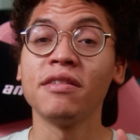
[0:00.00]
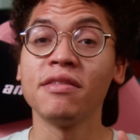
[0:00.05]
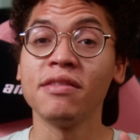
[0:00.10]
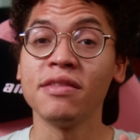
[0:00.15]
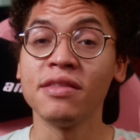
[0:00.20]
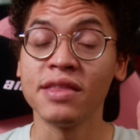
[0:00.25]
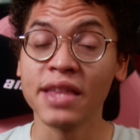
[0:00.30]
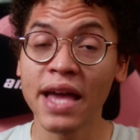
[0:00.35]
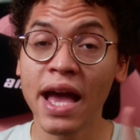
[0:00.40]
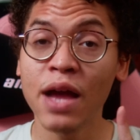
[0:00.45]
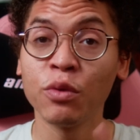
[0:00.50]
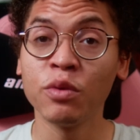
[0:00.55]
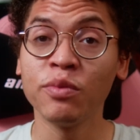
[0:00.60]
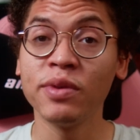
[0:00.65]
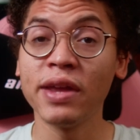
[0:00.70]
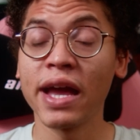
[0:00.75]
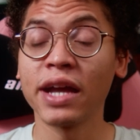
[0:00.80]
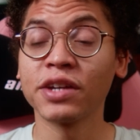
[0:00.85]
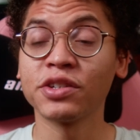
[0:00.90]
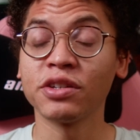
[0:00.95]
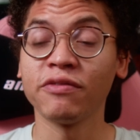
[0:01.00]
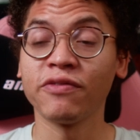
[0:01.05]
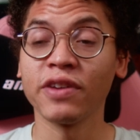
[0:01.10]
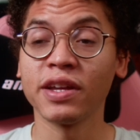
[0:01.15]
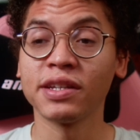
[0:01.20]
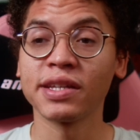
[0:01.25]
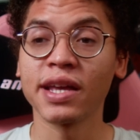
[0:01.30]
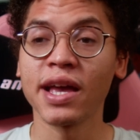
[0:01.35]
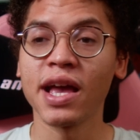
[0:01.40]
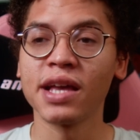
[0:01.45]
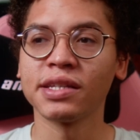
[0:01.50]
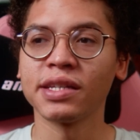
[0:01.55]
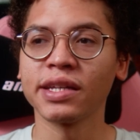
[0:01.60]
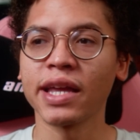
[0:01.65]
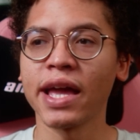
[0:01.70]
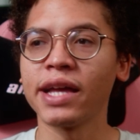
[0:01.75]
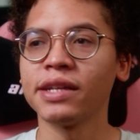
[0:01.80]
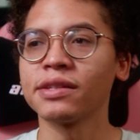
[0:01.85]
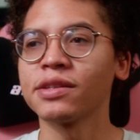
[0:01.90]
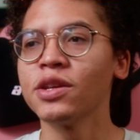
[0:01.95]
that would be actually fantastic,
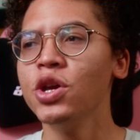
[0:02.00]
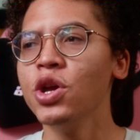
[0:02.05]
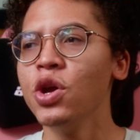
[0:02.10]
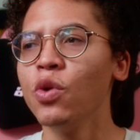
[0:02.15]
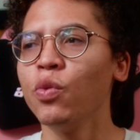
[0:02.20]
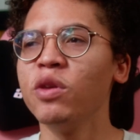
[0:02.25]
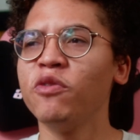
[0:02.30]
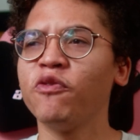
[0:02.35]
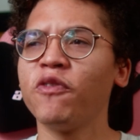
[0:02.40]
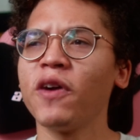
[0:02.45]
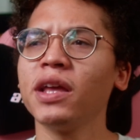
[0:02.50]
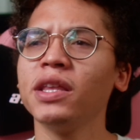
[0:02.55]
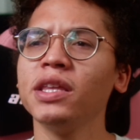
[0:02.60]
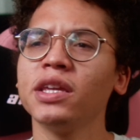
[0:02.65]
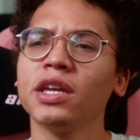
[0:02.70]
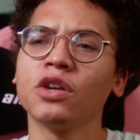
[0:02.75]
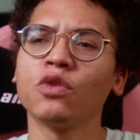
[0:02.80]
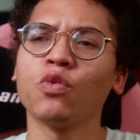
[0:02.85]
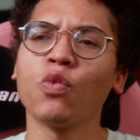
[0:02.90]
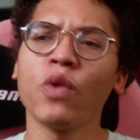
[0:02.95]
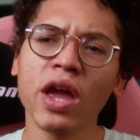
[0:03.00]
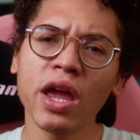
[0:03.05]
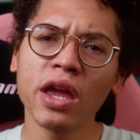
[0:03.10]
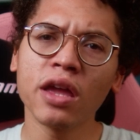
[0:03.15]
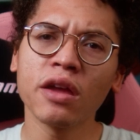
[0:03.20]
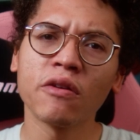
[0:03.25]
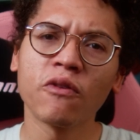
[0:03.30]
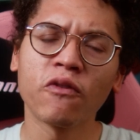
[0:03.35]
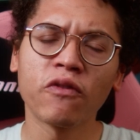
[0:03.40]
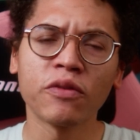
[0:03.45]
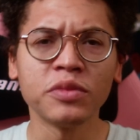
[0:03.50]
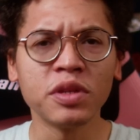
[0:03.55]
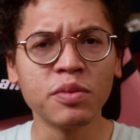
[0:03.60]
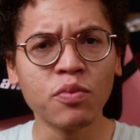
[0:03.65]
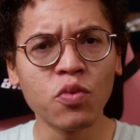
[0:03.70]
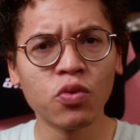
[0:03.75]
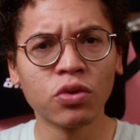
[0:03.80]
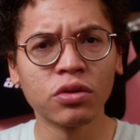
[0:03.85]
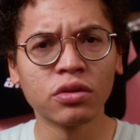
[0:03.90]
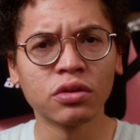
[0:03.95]
as we'd finally get away from the
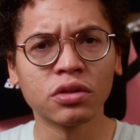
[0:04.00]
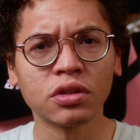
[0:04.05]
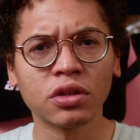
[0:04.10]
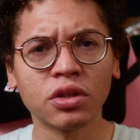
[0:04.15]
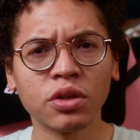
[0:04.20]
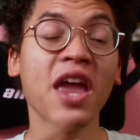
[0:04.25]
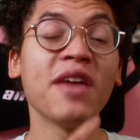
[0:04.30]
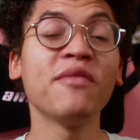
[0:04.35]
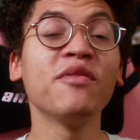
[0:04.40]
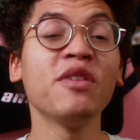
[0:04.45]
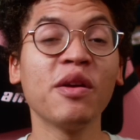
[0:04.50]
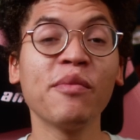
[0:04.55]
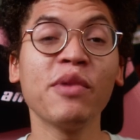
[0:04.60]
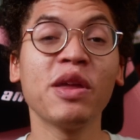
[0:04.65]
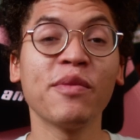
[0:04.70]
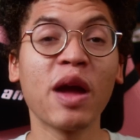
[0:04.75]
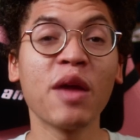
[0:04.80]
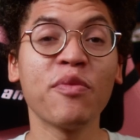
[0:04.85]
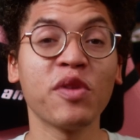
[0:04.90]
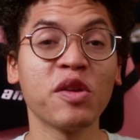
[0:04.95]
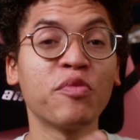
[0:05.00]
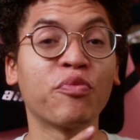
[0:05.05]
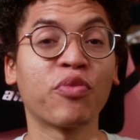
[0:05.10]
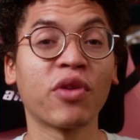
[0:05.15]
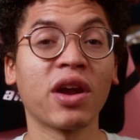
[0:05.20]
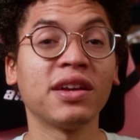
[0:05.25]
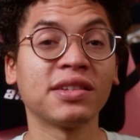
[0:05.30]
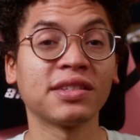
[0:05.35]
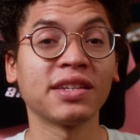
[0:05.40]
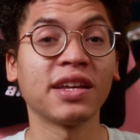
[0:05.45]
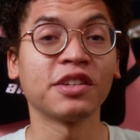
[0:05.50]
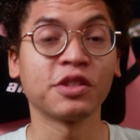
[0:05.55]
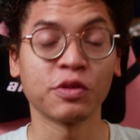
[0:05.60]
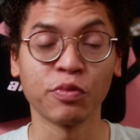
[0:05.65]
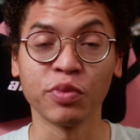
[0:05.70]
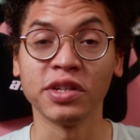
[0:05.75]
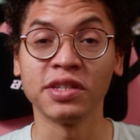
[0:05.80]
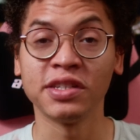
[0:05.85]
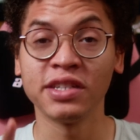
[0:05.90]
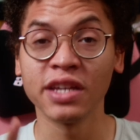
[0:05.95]
more, in my opinion, processed,
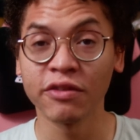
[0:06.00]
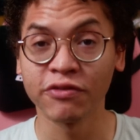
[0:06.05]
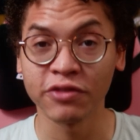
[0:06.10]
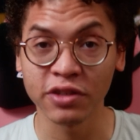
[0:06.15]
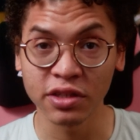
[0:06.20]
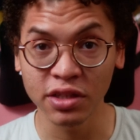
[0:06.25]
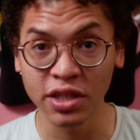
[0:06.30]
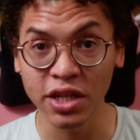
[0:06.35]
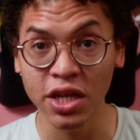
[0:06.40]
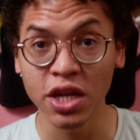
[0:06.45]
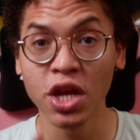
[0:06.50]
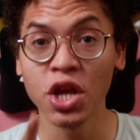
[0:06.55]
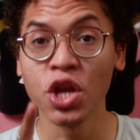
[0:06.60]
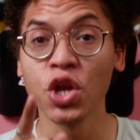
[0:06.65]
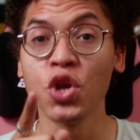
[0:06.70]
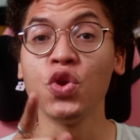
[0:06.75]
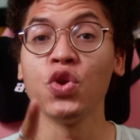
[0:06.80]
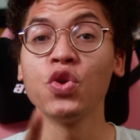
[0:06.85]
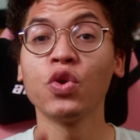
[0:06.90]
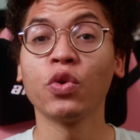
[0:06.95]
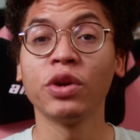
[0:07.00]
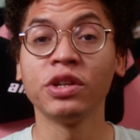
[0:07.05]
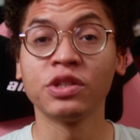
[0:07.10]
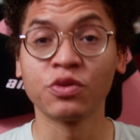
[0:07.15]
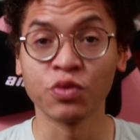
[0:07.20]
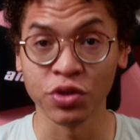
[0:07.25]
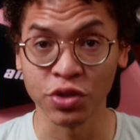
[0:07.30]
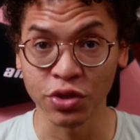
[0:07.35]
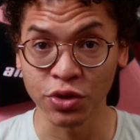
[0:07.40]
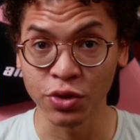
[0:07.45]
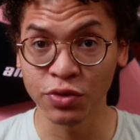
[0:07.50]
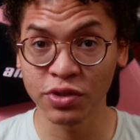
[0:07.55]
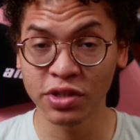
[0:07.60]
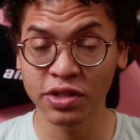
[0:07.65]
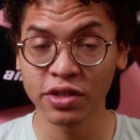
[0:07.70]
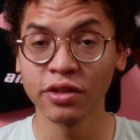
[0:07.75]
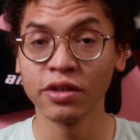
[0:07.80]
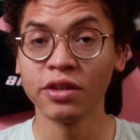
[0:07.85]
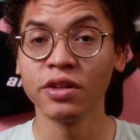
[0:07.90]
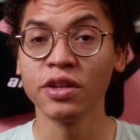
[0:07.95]
but definitely
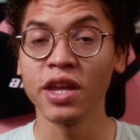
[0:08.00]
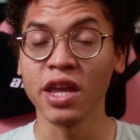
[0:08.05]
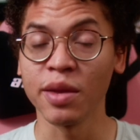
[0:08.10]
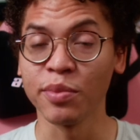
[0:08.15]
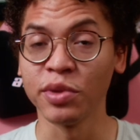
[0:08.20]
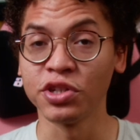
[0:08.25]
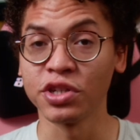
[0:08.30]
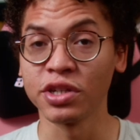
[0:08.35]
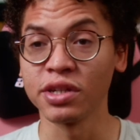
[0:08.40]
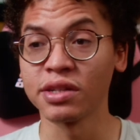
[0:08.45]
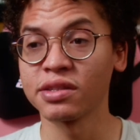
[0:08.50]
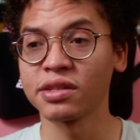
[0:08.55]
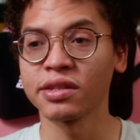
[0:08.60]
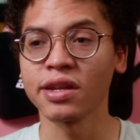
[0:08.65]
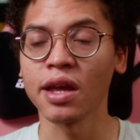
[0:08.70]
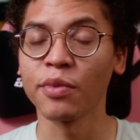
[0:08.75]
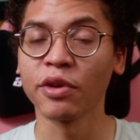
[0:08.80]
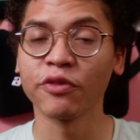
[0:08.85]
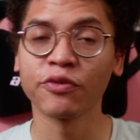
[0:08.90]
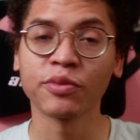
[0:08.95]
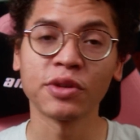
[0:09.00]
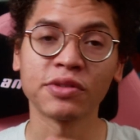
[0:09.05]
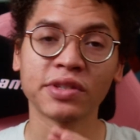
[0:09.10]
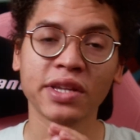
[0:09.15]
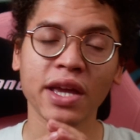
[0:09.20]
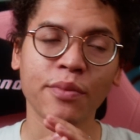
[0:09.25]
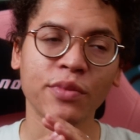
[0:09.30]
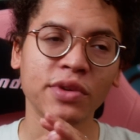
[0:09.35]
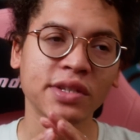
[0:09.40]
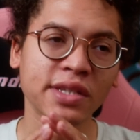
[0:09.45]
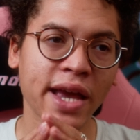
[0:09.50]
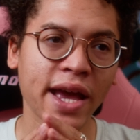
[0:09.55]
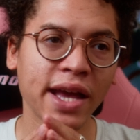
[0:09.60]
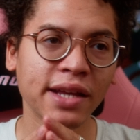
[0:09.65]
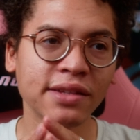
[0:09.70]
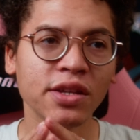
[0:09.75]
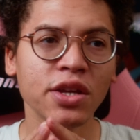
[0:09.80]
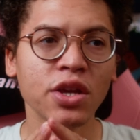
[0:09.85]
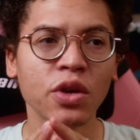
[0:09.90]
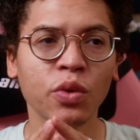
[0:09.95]
noise-reduced images coming from those cameras,
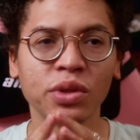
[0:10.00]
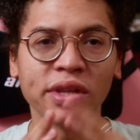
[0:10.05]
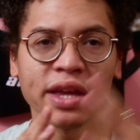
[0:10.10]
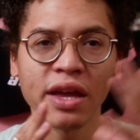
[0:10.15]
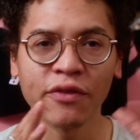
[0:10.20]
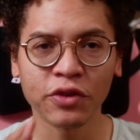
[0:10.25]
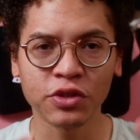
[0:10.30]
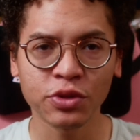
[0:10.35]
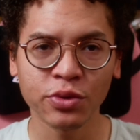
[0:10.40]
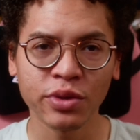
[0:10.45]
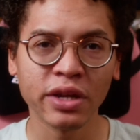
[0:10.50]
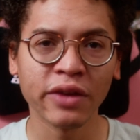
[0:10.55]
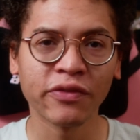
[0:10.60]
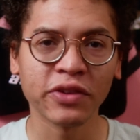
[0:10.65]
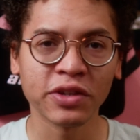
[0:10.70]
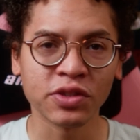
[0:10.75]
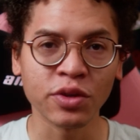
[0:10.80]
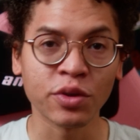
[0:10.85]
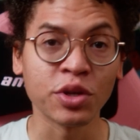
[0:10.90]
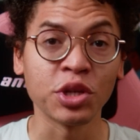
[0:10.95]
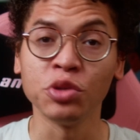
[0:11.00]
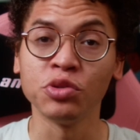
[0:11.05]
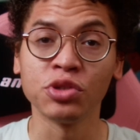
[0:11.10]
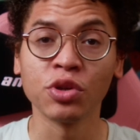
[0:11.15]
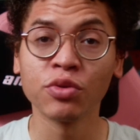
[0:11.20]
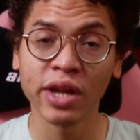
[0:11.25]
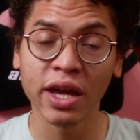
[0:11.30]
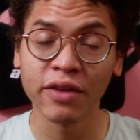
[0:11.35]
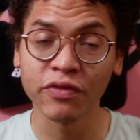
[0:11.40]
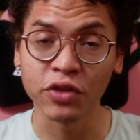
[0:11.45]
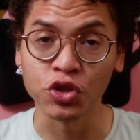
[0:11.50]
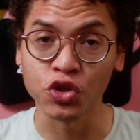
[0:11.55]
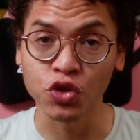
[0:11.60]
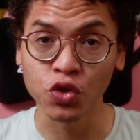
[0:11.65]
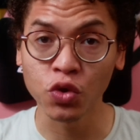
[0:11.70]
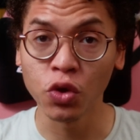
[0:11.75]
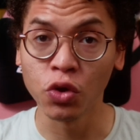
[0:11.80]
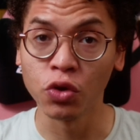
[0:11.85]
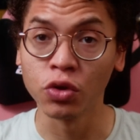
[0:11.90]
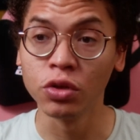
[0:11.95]
as with the FX3 and FX30, you don't have
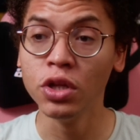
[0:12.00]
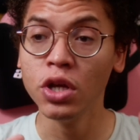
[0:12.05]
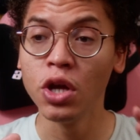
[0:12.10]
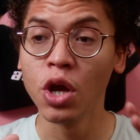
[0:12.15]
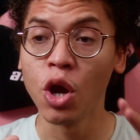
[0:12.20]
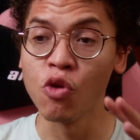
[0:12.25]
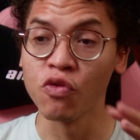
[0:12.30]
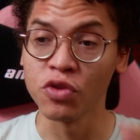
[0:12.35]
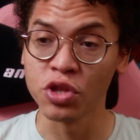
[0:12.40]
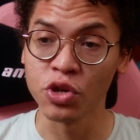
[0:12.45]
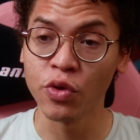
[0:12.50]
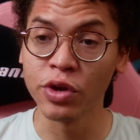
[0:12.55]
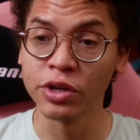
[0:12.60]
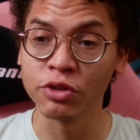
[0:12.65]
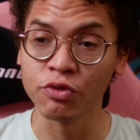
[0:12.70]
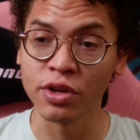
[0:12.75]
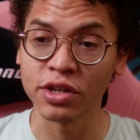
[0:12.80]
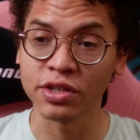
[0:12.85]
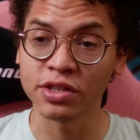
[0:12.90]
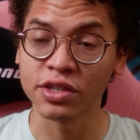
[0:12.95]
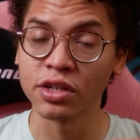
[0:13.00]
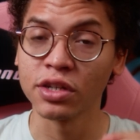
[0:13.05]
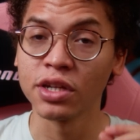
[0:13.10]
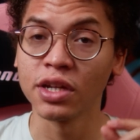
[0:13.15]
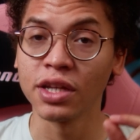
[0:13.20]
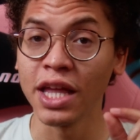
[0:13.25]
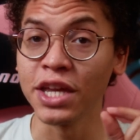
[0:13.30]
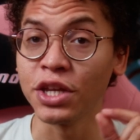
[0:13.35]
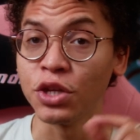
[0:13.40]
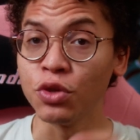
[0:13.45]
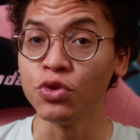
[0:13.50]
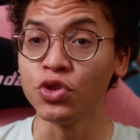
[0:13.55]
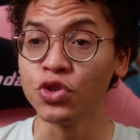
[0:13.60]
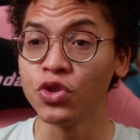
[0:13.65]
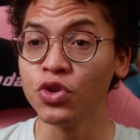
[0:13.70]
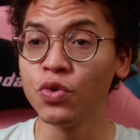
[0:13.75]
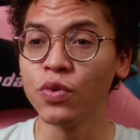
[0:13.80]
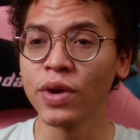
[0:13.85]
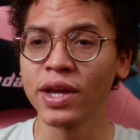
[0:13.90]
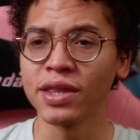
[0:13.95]
control over the noise reduction like you
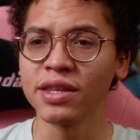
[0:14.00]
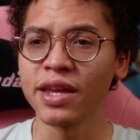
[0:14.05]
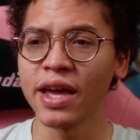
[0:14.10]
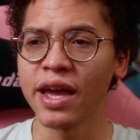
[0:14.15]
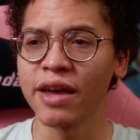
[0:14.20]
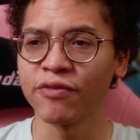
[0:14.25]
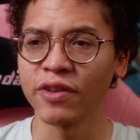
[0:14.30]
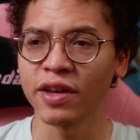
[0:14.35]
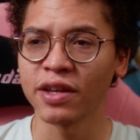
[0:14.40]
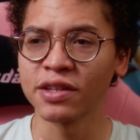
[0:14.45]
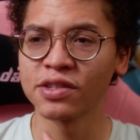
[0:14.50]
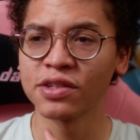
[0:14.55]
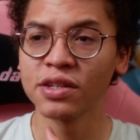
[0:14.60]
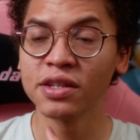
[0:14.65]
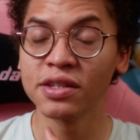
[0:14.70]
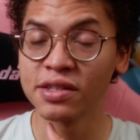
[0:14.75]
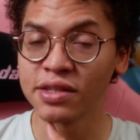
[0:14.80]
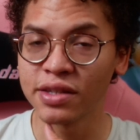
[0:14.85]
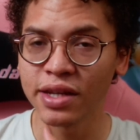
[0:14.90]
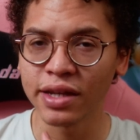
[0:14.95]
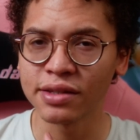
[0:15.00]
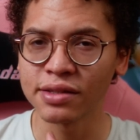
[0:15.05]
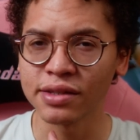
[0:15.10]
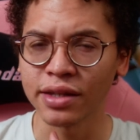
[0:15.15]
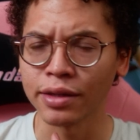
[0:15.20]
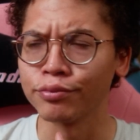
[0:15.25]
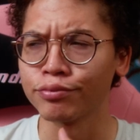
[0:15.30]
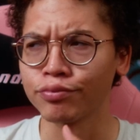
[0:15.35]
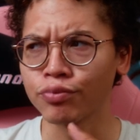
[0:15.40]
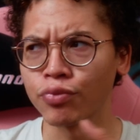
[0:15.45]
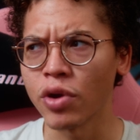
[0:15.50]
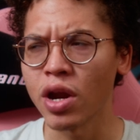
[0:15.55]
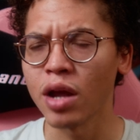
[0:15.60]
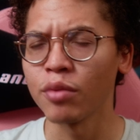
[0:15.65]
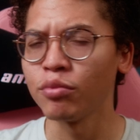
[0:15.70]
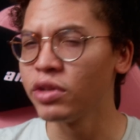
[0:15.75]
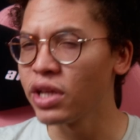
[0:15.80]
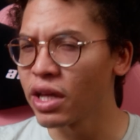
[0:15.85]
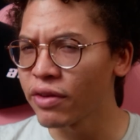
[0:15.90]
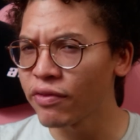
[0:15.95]
do in the FX6 and
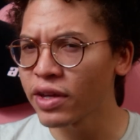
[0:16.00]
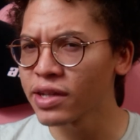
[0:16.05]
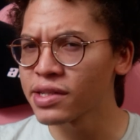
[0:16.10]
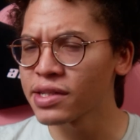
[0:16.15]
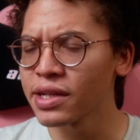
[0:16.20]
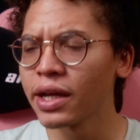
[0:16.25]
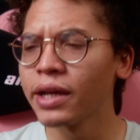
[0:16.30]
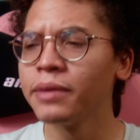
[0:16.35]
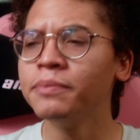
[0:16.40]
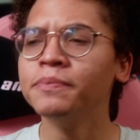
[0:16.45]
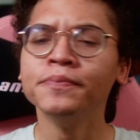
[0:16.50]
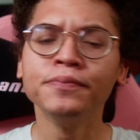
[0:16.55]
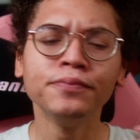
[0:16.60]
probably FX9.